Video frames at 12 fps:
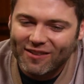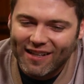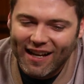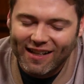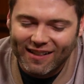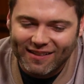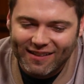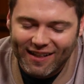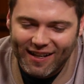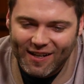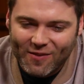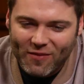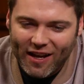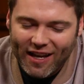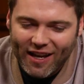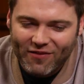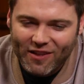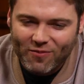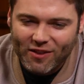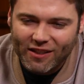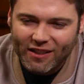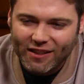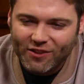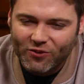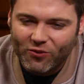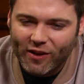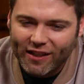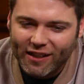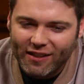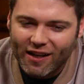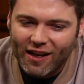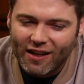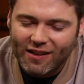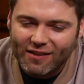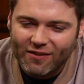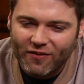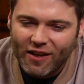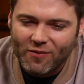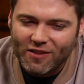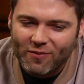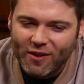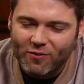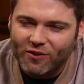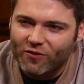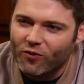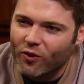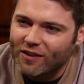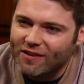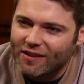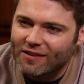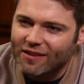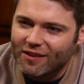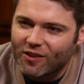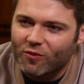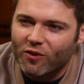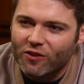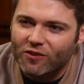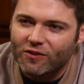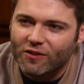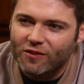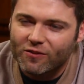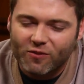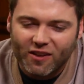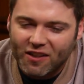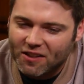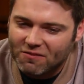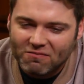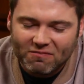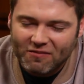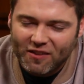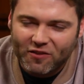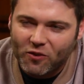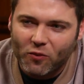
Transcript: talent. Um, I have the ability to recognize famous people's voices in commercials within a few